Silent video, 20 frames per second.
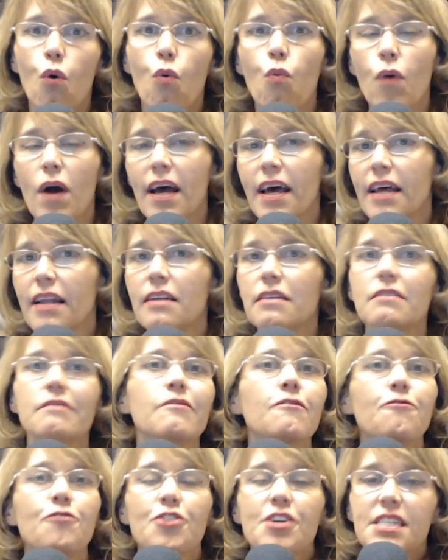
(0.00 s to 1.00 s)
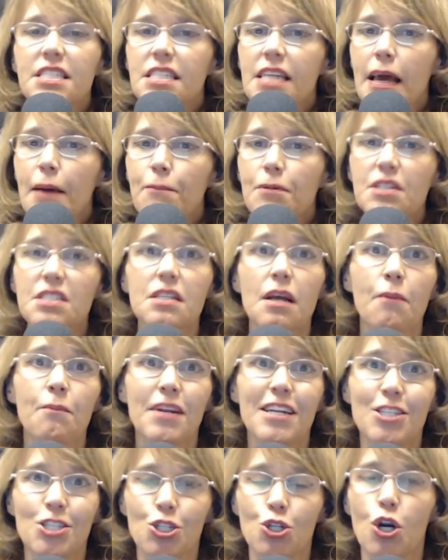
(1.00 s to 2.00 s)
When, for example,
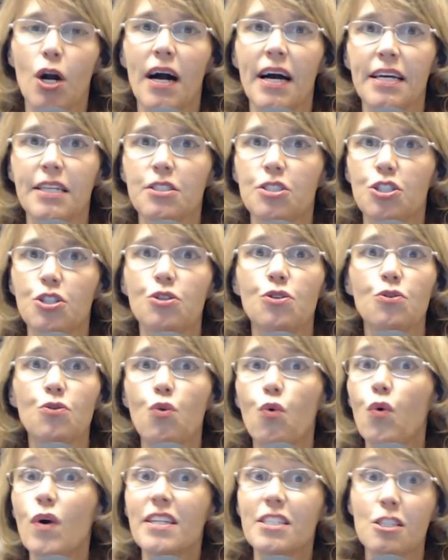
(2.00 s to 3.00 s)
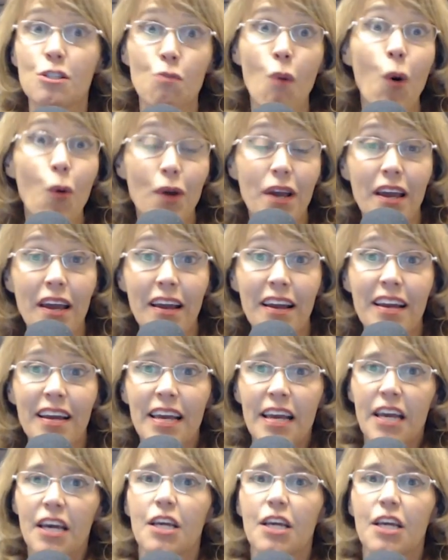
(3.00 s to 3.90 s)
somebody's trying to quit smoking,